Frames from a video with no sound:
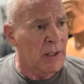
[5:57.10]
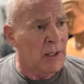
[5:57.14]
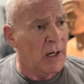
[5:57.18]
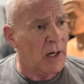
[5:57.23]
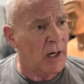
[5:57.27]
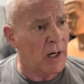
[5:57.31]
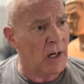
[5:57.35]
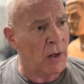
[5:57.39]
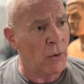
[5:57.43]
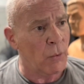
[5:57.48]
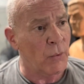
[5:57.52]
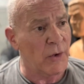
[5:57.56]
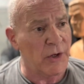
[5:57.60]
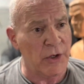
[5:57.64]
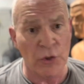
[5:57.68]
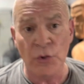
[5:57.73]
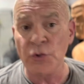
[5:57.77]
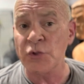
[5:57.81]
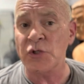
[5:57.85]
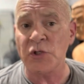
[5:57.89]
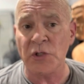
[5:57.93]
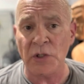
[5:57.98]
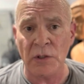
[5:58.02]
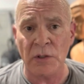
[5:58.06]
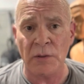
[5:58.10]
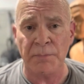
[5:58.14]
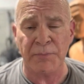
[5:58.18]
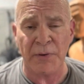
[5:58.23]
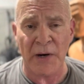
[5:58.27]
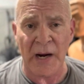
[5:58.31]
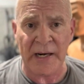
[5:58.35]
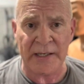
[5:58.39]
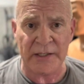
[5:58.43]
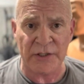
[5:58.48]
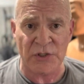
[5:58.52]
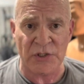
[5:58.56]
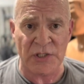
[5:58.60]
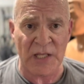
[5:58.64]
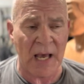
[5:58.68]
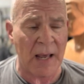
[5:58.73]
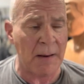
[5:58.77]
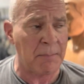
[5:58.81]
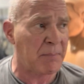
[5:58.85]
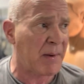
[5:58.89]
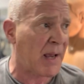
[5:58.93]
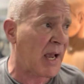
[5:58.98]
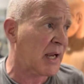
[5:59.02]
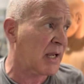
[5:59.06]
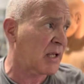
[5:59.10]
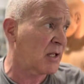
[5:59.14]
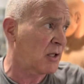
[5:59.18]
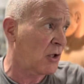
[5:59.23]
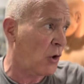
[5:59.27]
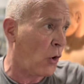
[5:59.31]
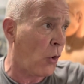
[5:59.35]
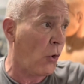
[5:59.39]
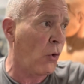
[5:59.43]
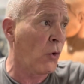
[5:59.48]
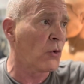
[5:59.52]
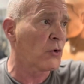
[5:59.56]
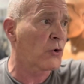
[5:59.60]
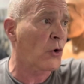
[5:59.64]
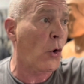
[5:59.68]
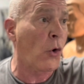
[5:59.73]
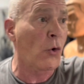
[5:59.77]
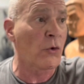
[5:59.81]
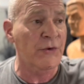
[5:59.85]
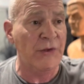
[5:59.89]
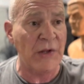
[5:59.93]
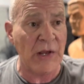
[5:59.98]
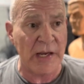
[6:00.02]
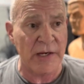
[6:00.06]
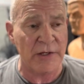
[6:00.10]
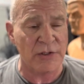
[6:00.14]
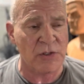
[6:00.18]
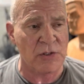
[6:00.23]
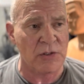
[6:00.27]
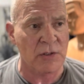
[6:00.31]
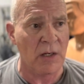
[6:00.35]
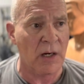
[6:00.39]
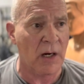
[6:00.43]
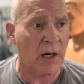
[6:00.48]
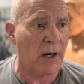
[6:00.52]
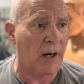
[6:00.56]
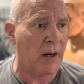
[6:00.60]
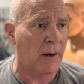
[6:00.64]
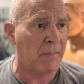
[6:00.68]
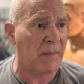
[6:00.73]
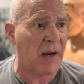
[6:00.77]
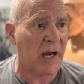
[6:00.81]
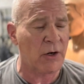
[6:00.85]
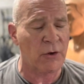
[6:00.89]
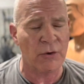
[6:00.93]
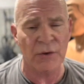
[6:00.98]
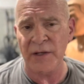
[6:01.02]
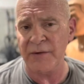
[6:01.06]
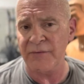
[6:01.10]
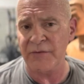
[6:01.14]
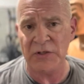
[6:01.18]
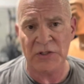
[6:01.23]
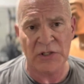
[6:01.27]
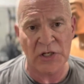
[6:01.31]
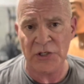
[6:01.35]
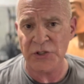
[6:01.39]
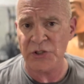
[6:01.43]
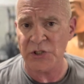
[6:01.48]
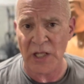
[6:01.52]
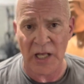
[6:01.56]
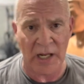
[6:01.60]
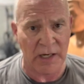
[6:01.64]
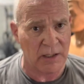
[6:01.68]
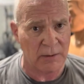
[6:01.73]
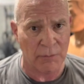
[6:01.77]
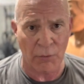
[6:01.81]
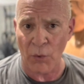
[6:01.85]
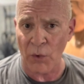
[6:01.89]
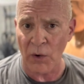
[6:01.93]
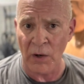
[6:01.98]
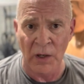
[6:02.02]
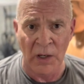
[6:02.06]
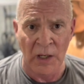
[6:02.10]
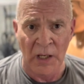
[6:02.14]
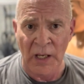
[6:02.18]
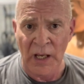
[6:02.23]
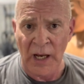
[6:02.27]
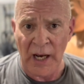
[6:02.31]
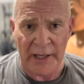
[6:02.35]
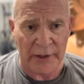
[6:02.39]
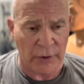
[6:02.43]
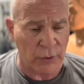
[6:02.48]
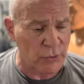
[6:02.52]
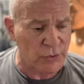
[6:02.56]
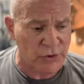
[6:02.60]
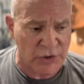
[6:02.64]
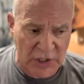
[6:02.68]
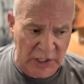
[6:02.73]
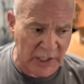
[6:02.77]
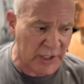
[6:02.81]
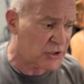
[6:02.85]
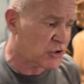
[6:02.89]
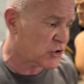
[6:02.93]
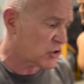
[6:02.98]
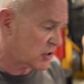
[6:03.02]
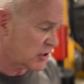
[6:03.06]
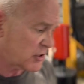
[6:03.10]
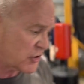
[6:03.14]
uh, we used to practice that back in the old, old days. Um, I don't even teach that anymore. I don't teach to